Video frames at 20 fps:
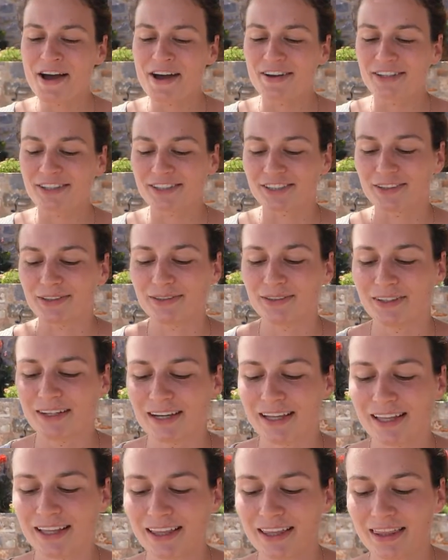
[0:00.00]
So
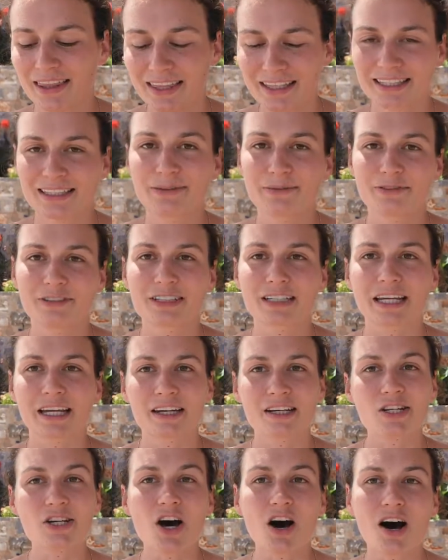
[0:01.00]
this really
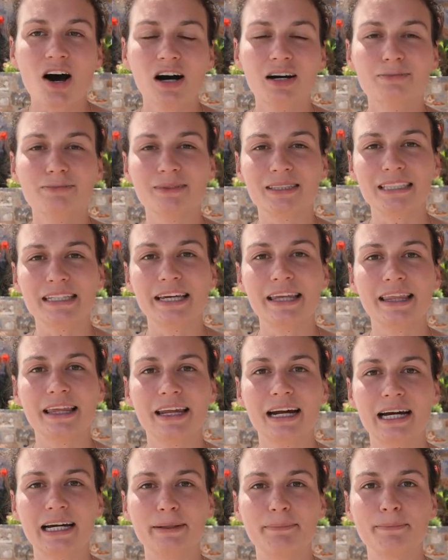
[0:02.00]
taught me that
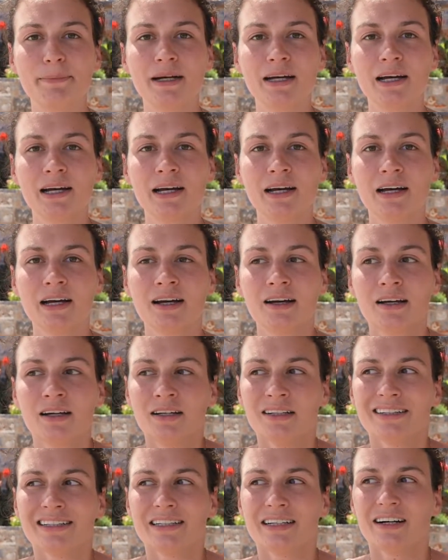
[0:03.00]
I'm
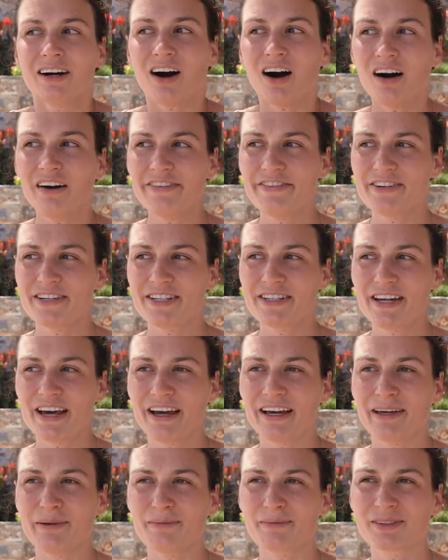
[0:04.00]

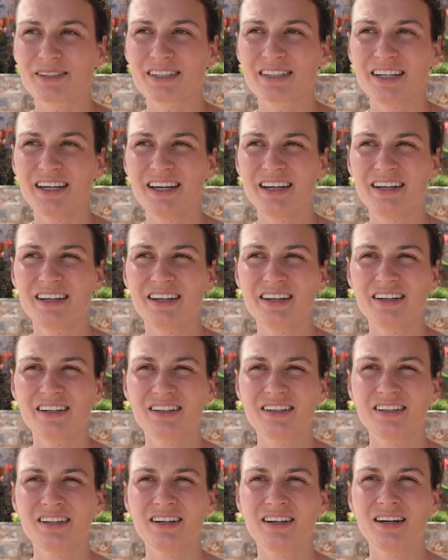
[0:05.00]
oftentimes
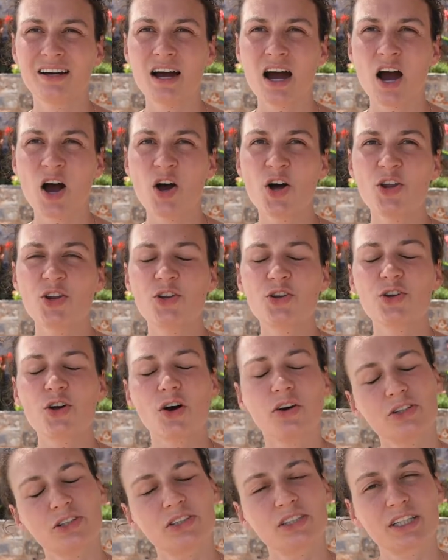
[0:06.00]

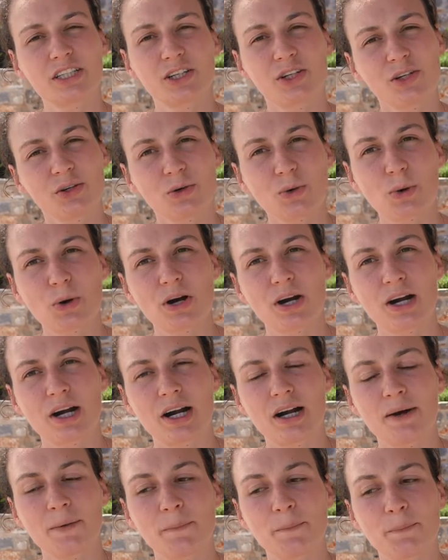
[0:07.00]
not
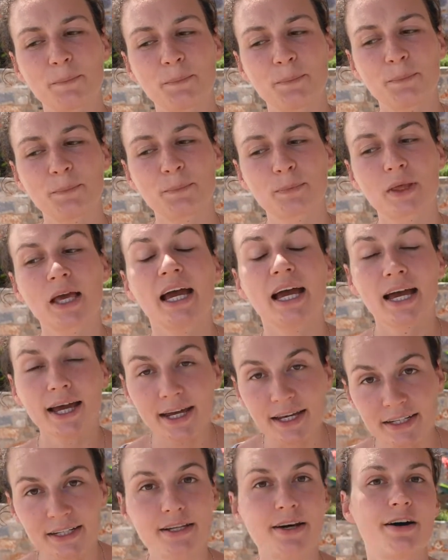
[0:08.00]
secure
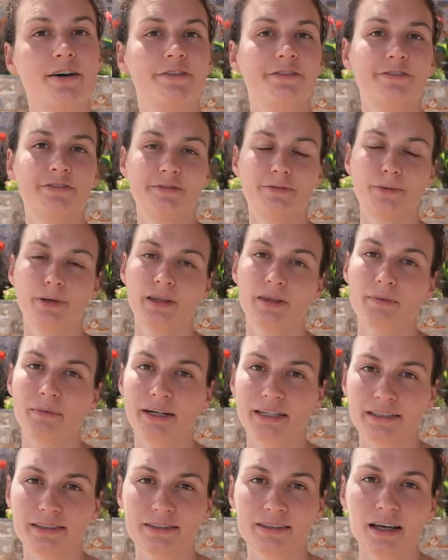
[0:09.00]
enough with
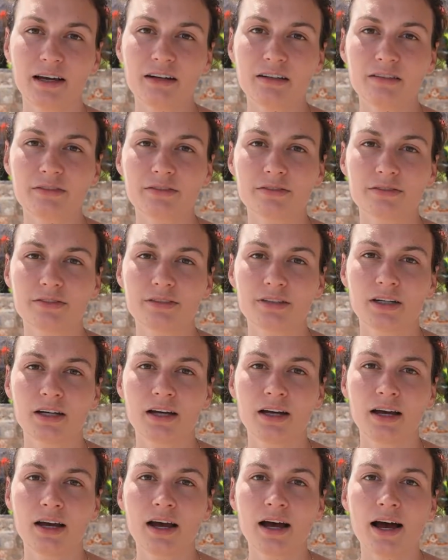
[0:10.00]
myself,
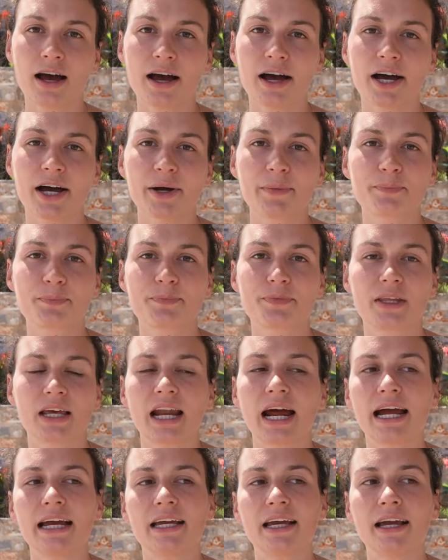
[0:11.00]
that
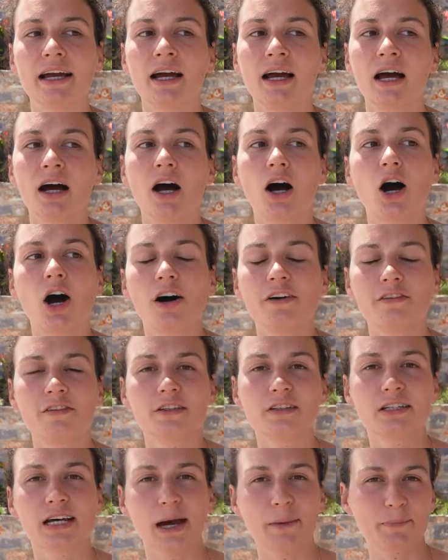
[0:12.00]
I
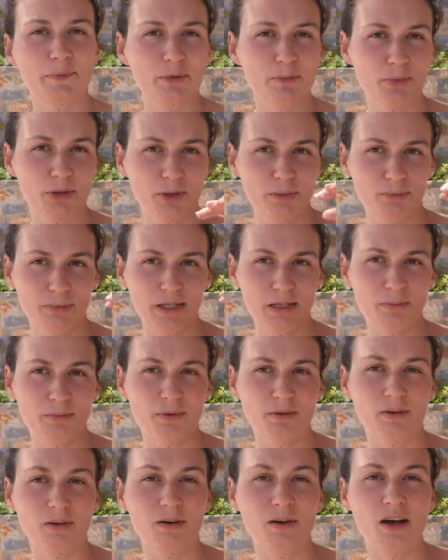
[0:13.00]
oftentimes put
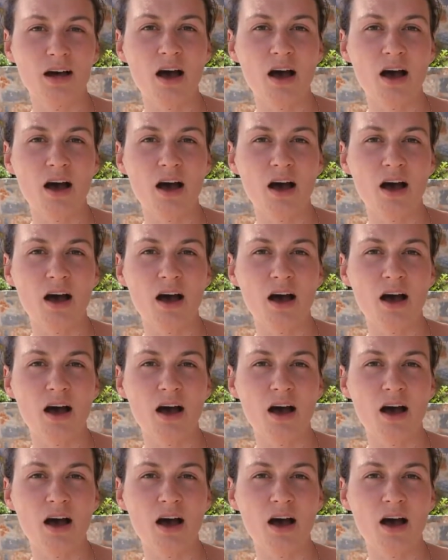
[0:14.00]
people